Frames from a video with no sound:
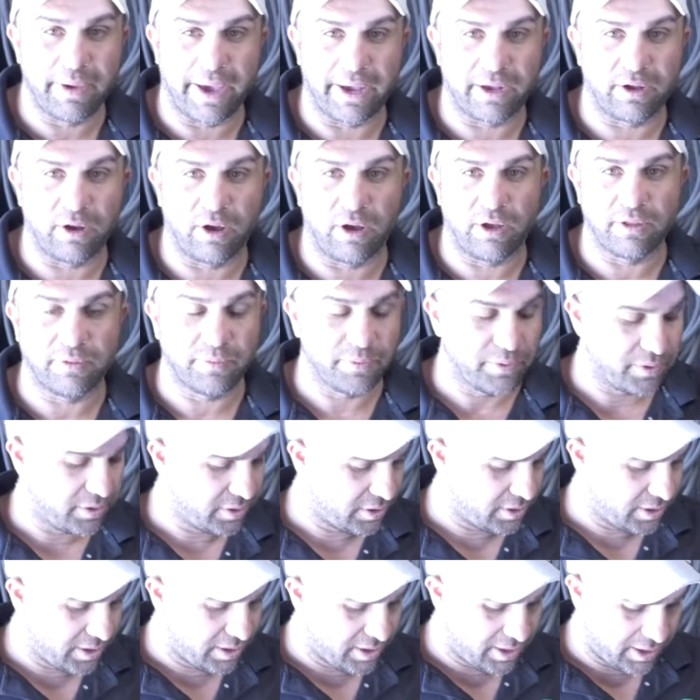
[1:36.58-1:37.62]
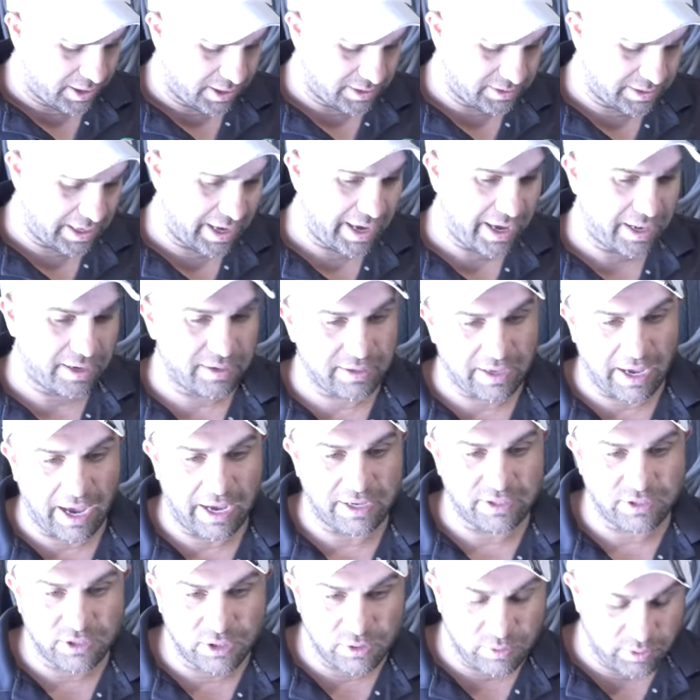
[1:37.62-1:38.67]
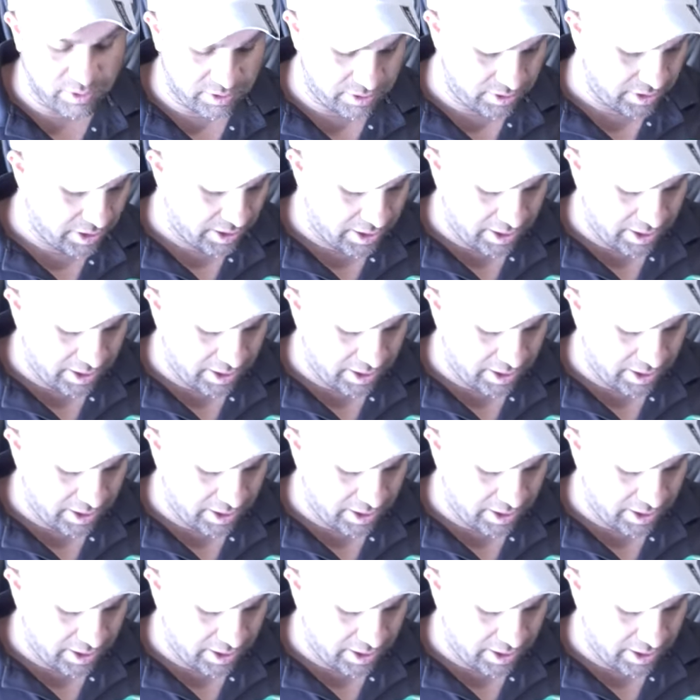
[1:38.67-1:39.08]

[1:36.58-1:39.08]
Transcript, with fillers: back on. Because I had a guy doing,